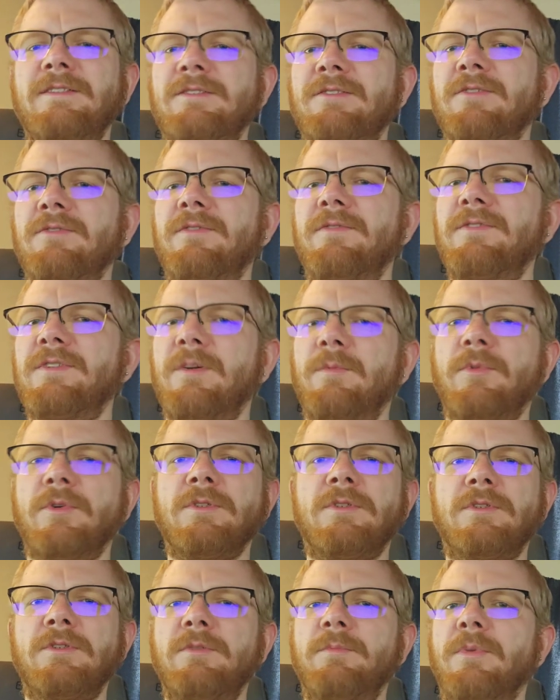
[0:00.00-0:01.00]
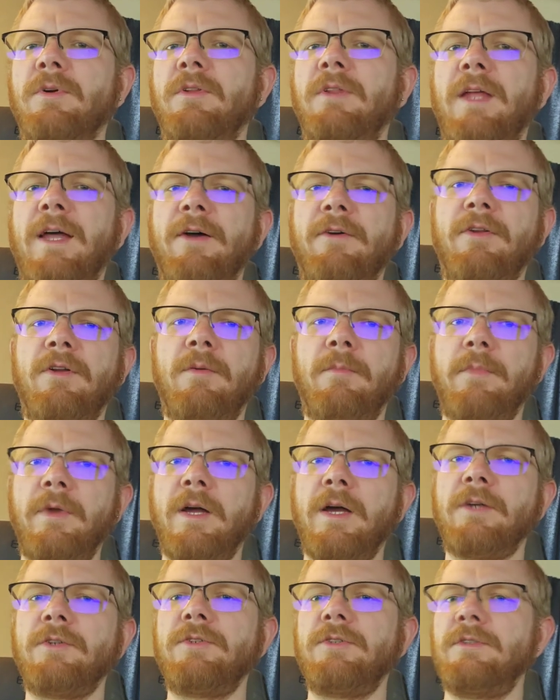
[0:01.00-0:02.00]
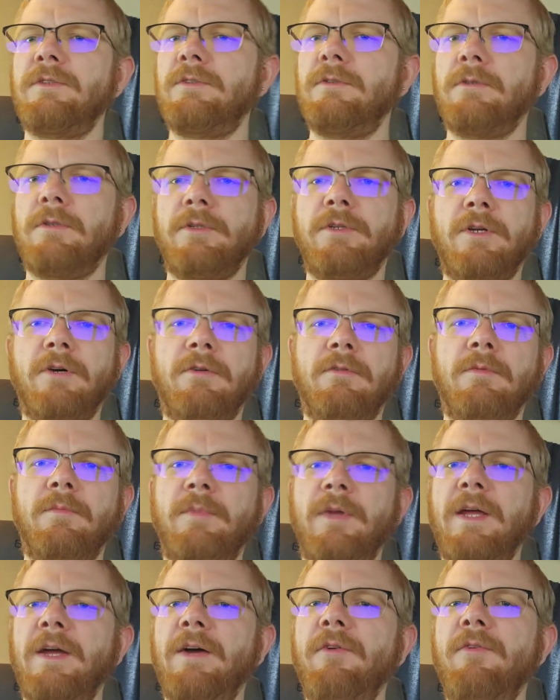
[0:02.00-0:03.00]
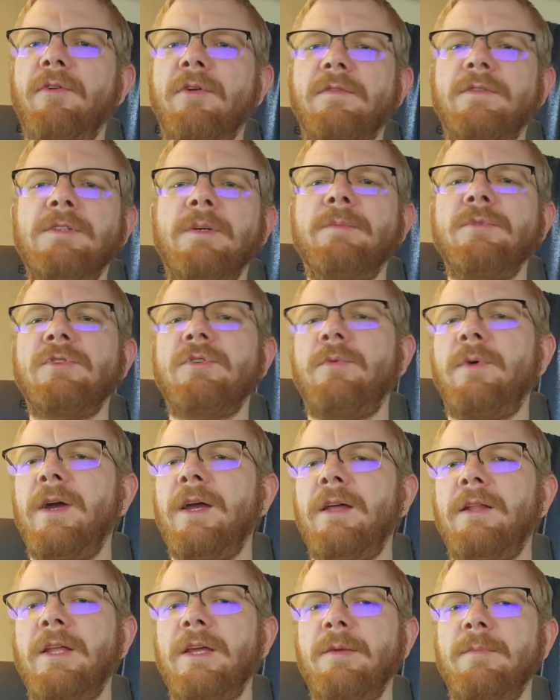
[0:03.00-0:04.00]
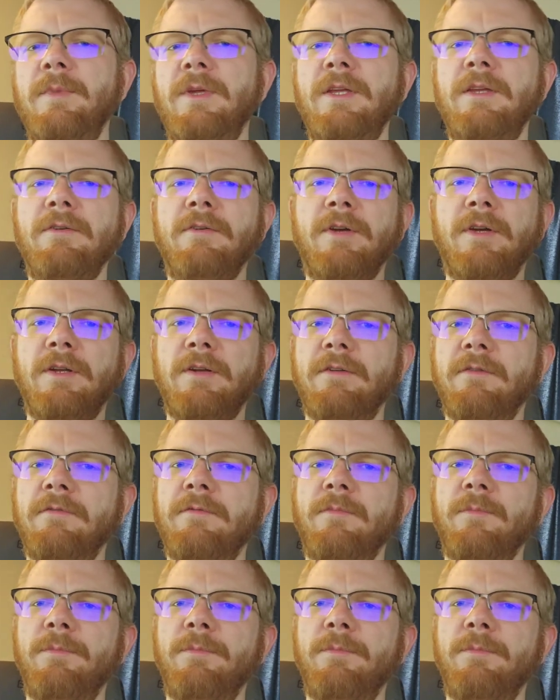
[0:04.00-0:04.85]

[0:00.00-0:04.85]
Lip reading: so if someone's super loud and obnoxious, you can tone them down, or if someone's quiet like me, you can